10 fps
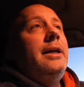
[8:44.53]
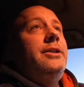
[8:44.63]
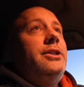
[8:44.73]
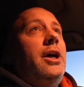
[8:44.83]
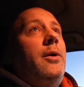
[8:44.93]

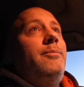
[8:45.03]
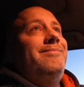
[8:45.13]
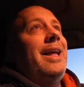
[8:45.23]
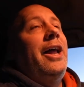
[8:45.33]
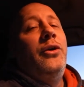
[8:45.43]
So
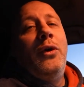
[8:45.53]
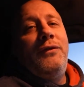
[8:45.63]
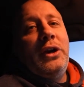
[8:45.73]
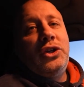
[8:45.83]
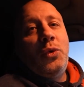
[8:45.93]
I don't know if
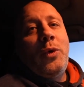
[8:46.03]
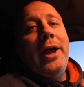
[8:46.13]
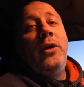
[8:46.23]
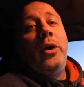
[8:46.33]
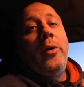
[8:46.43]
there's a
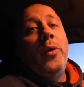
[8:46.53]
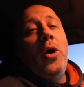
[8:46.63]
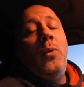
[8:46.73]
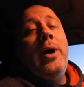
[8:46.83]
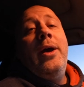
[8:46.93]
right or a
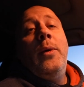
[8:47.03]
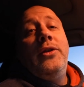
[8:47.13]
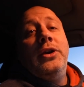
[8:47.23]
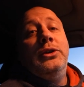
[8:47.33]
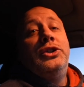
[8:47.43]
wrong way,
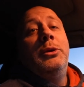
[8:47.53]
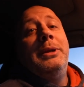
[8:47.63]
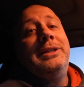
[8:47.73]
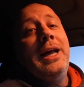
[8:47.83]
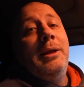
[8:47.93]
whether you should
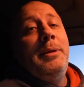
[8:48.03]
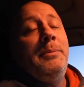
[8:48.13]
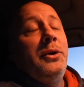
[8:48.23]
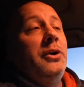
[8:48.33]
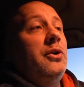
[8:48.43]
be telling
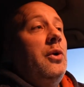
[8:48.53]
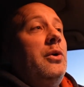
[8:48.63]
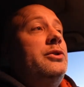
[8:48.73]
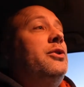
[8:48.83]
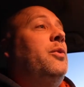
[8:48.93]
people your
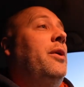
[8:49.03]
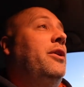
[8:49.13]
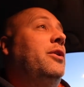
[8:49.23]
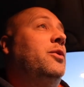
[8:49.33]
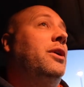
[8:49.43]
goals or whether
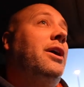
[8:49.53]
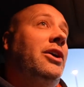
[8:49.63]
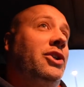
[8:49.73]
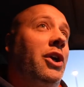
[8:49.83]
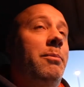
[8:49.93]
you
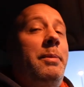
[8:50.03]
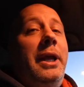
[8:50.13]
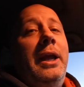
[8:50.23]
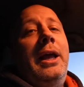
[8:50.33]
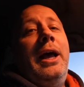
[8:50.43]
shouldn't be.